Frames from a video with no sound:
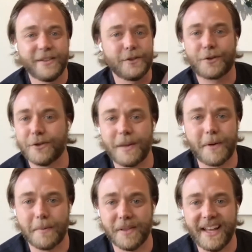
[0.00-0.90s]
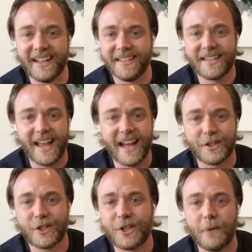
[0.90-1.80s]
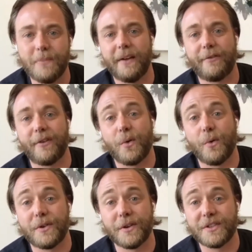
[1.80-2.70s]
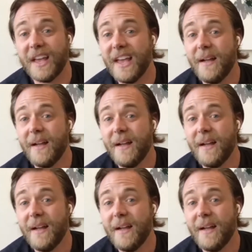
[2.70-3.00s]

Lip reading: screws up our plans at so many different corners.